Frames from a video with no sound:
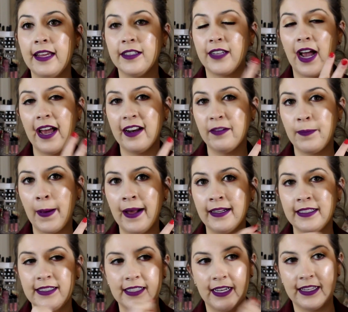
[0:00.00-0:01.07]
kind of
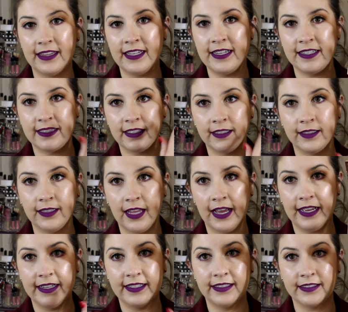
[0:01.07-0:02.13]
palettes, like these
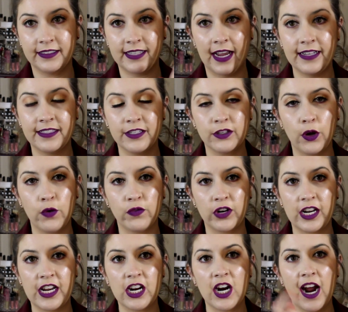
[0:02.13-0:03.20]
like sizes over
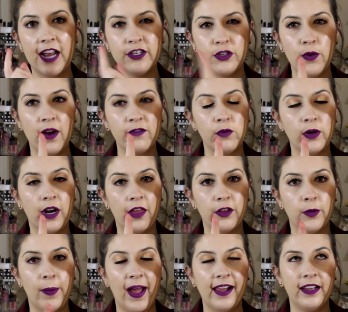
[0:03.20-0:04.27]
here, I do have one
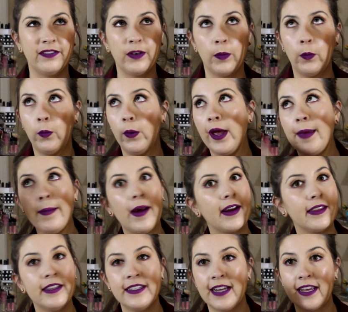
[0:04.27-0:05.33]
other palette from way back
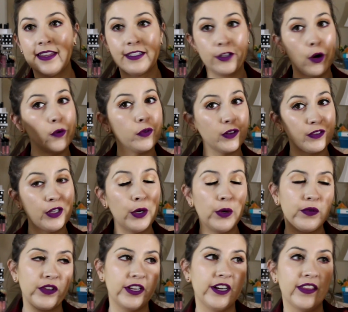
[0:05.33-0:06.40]
in the day that's overflow
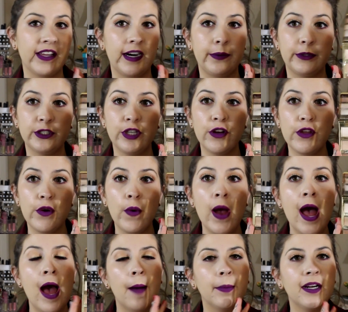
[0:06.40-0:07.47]
over there that I will show you,
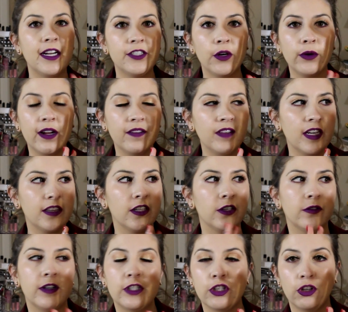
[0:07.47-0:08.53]
but I don't have like the
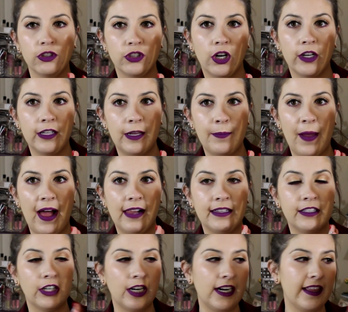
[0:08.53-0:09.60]
original Tartlet
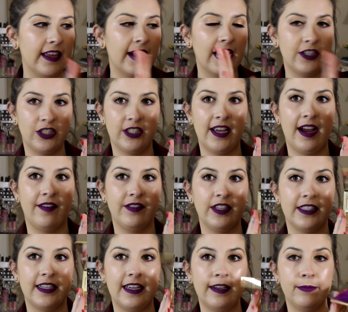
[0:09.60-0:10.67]
palette or anything. I just have
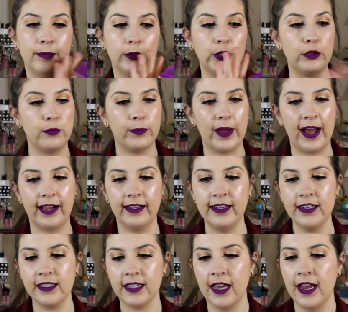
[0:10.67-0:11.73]
this in Bloom
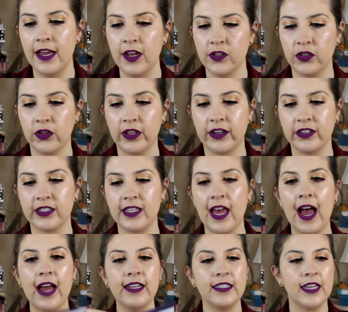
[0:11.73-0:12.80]
palette. So there's
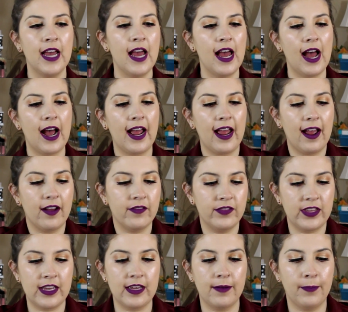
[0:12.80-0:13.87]
that. I have
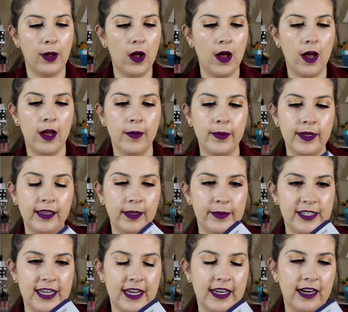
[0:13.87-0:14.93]
the Balm, let
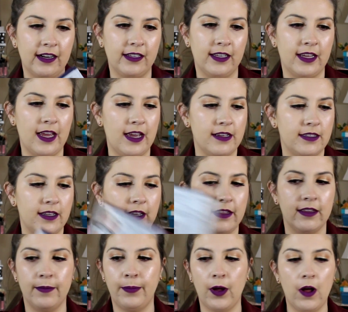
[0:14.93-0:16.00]
me take it out of the casing,
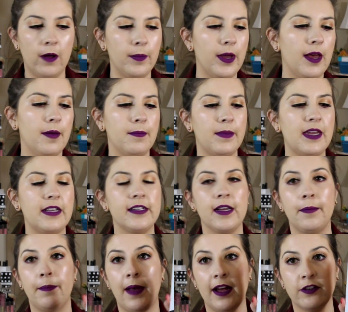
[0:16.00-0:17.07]
the Balm
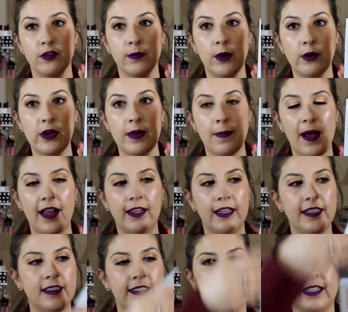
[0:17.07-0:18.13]
Meet Matrimony
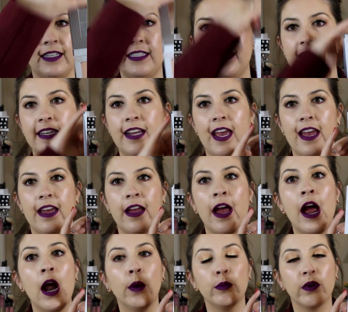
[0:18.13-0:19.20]
palette that I did a
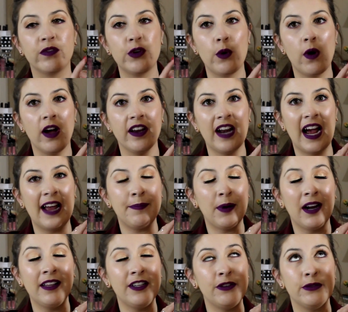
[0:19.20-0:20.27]
review on. I
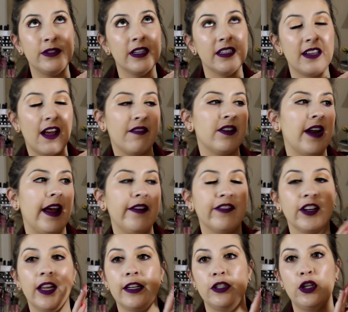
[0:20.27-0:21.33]
probably use this every day
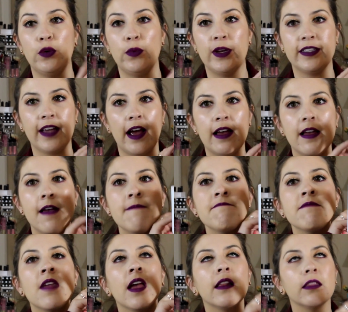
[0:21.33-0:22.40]
for like 2 weeks. I
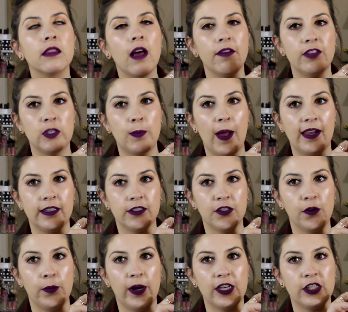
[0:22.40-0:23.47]
love this palette
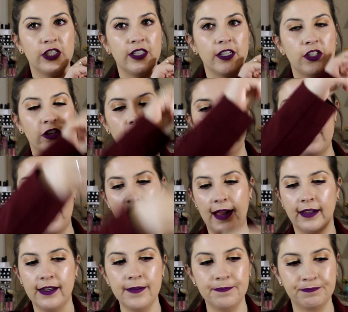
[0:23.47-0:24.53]
so much. Such a great
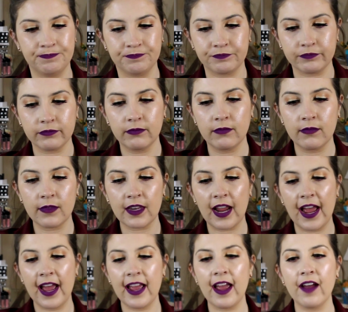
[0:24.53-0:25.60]
palette.
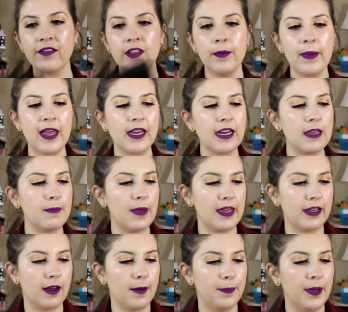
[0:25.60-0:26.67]
I have the Manny
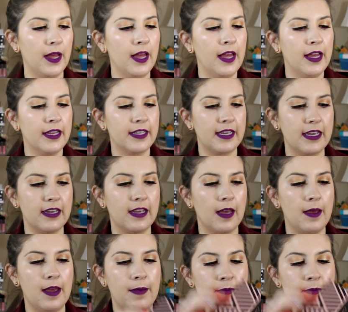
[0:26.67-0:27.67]
Makeup Geek